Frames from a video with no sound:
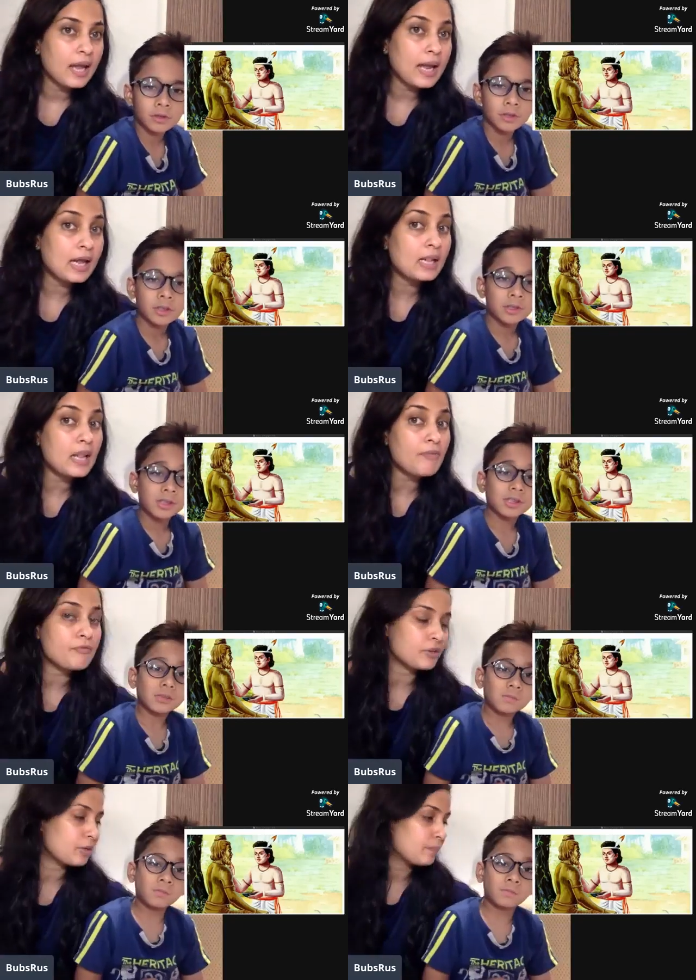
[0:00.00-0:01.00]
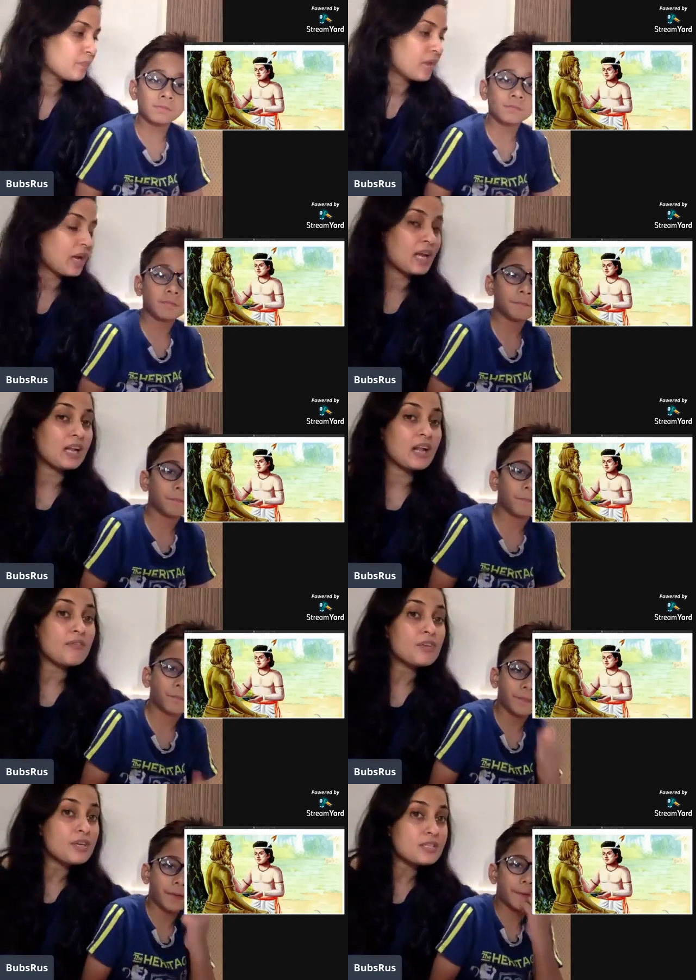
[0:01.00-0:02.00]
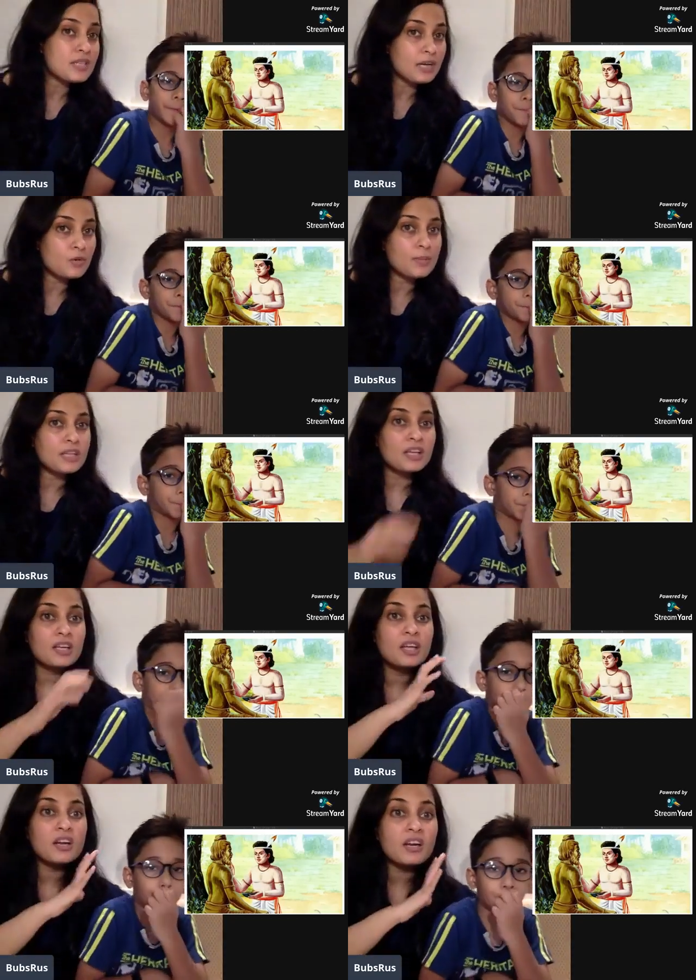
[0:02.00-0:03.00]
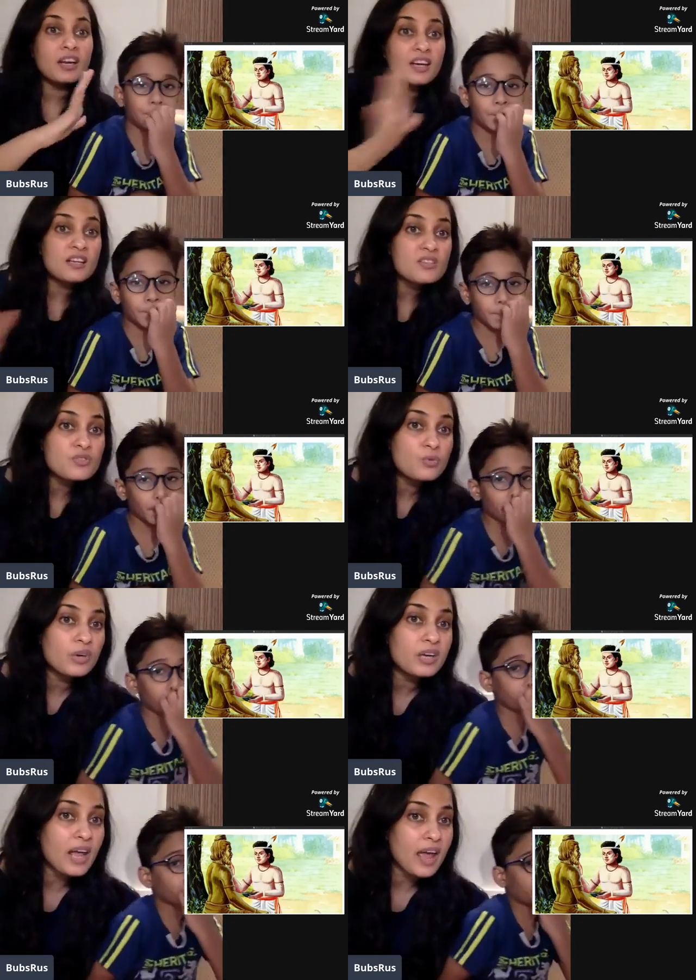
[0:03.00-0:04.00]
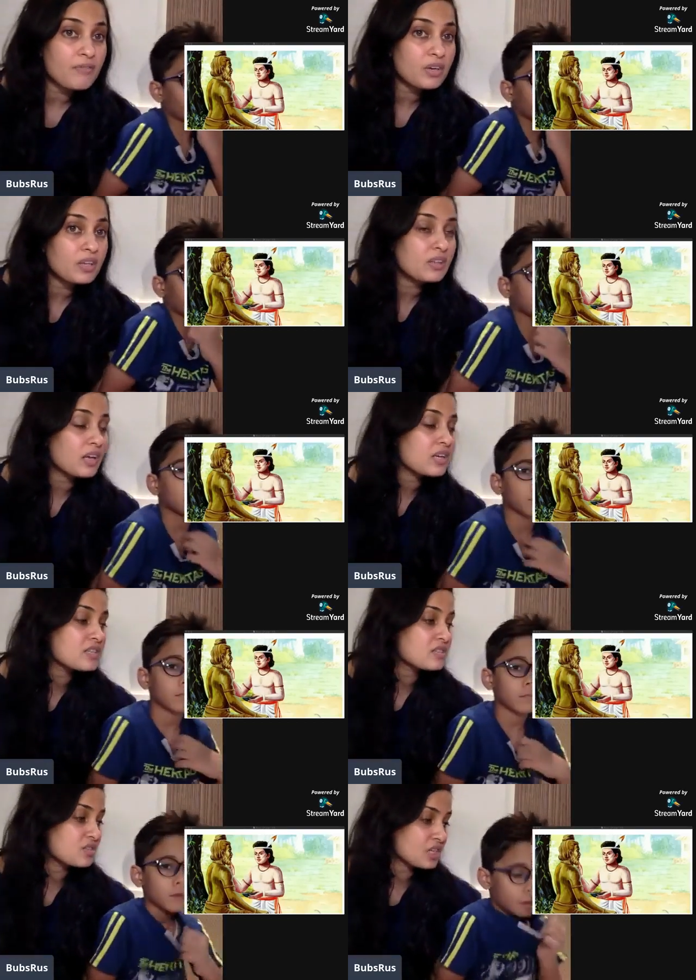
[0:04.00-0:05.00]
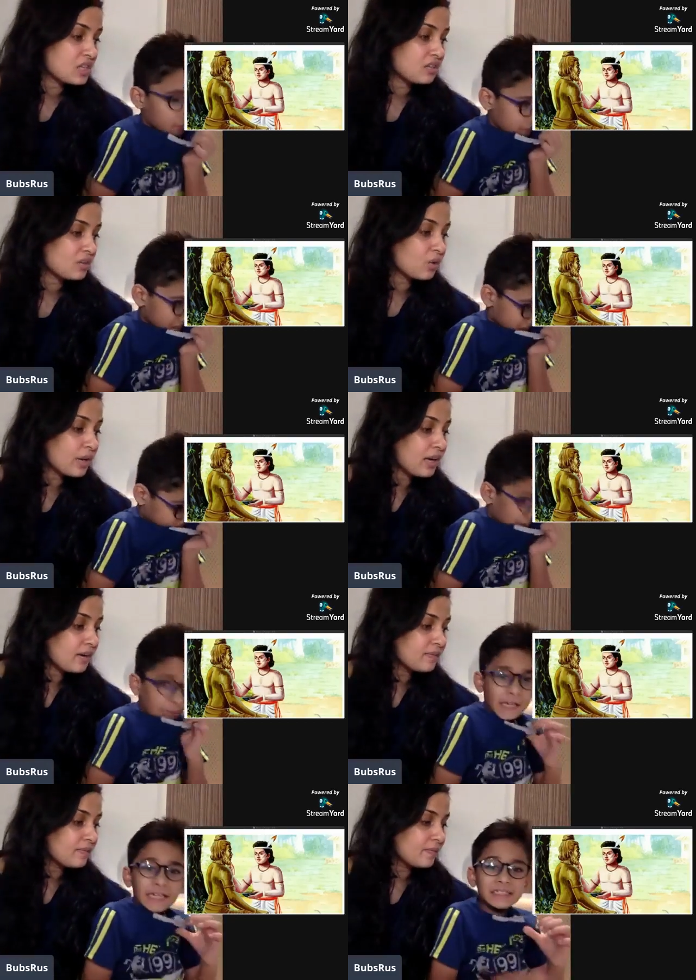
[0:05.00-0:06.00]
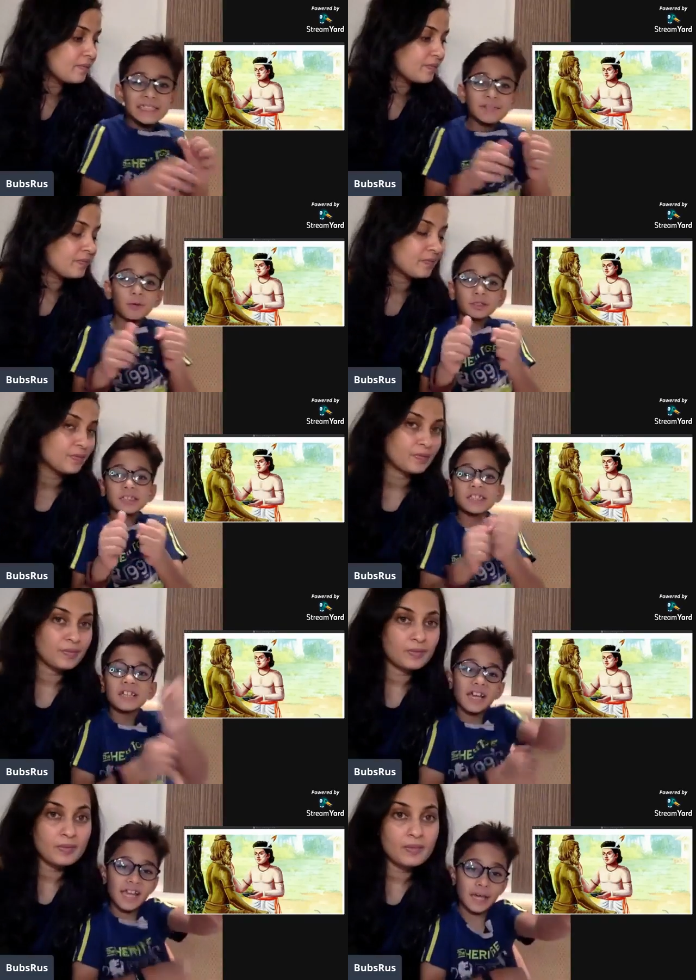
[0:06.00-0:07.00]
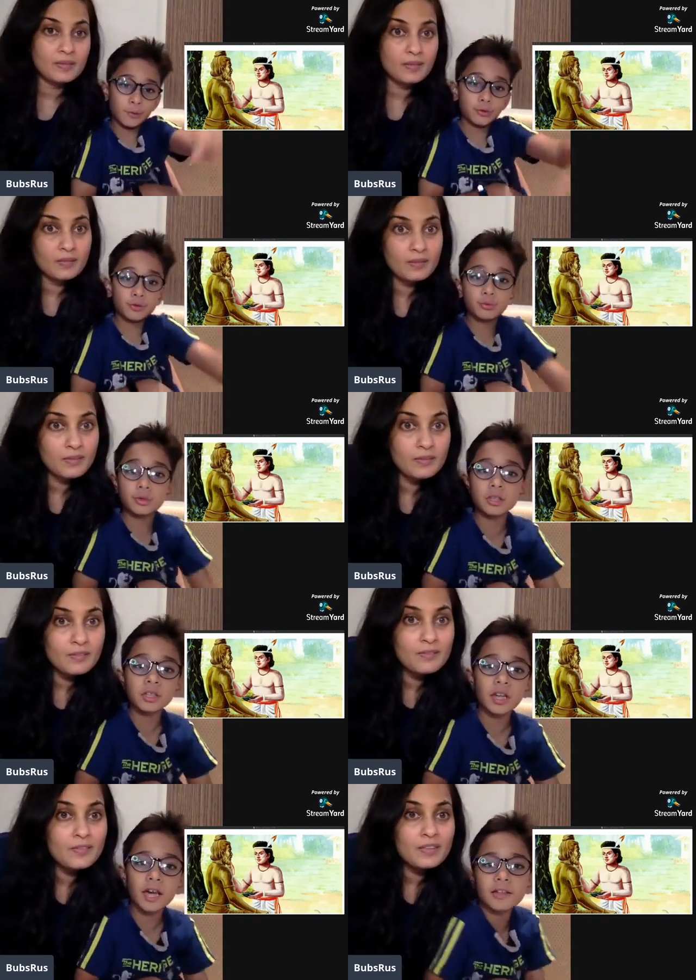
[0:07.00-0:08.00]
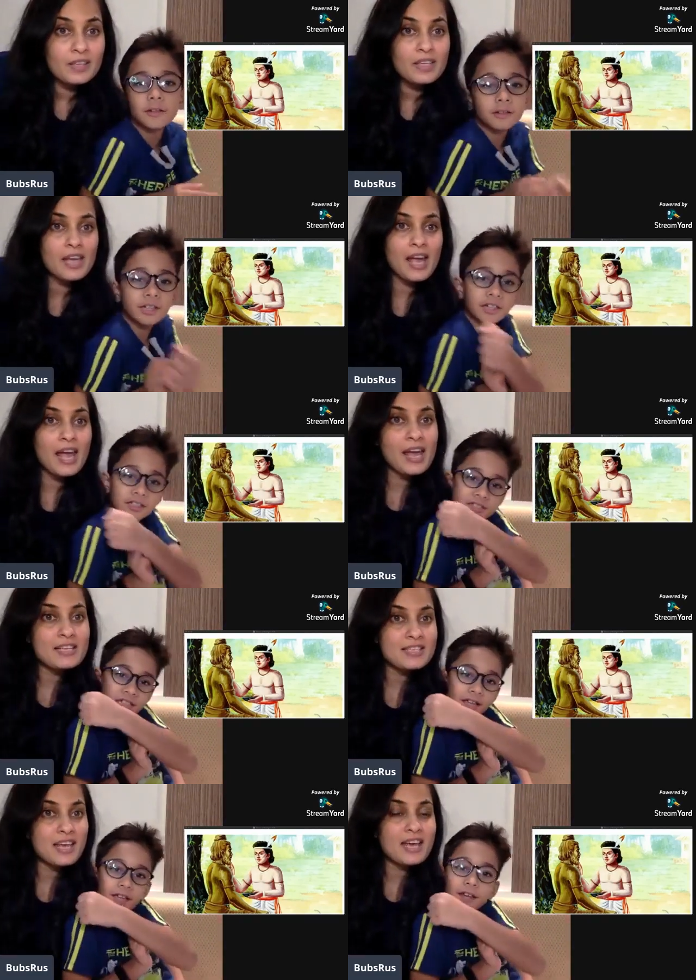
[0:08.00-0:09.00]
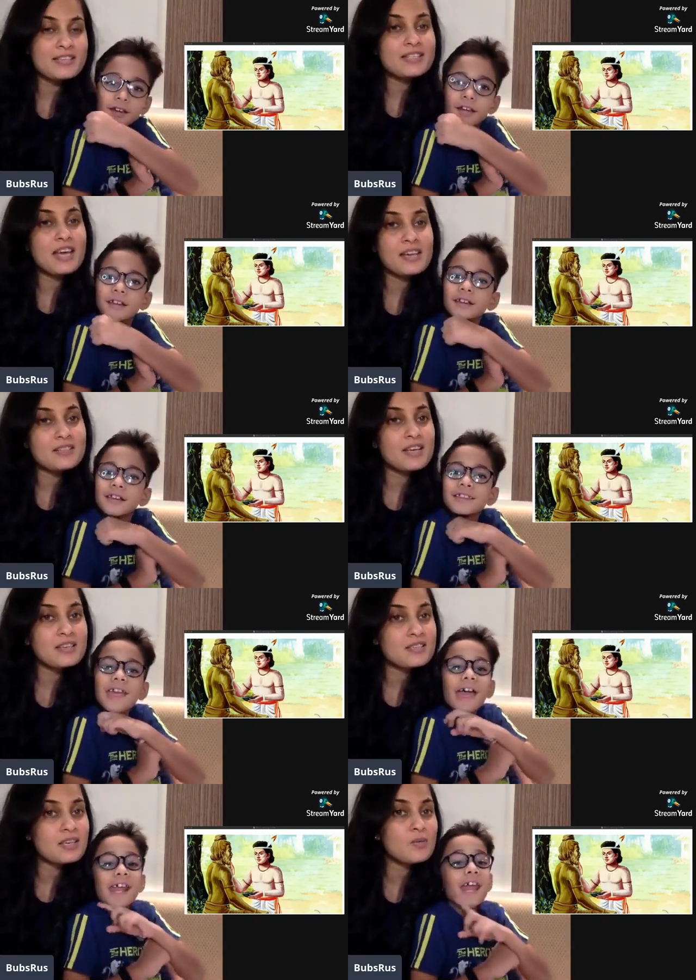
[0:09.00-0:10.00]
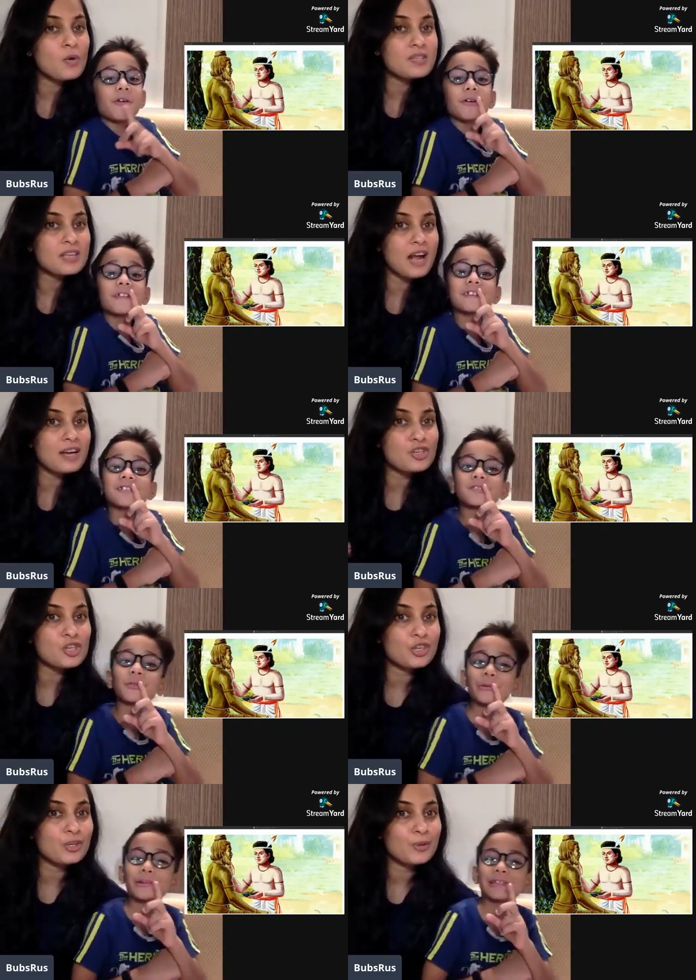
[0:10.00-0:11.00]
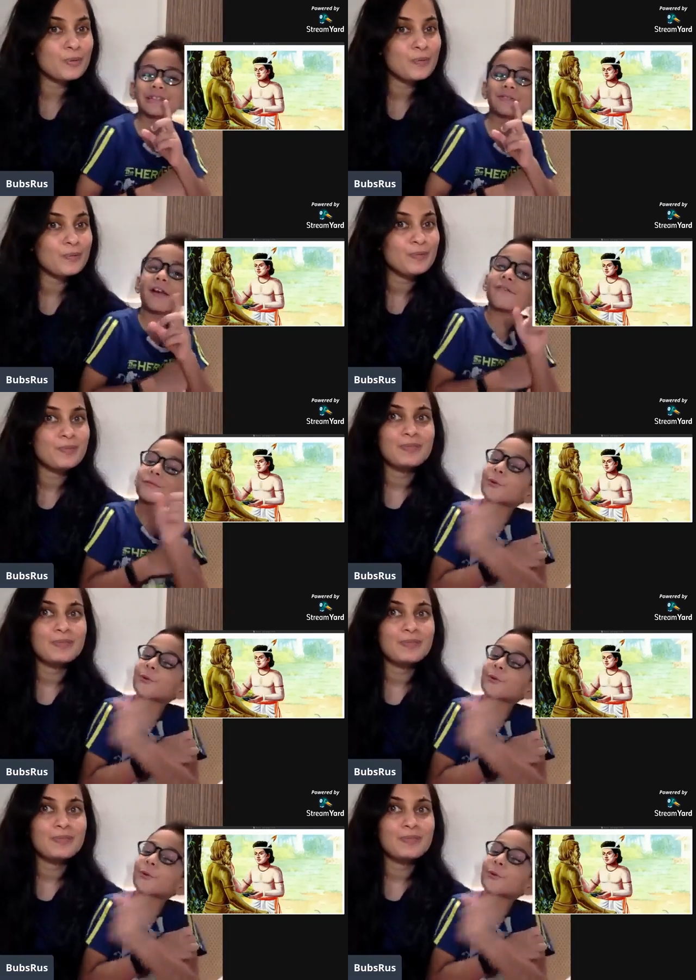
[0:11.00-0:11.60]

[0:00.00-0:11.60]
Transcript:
Speaker 1: Eklavya. Eklavya is said to be the greatest student ever in the history. Okay.
Speaker 2: Is he was he the arrow student
Speaker 1: like the yes yes yes yes? There he was an archer. You have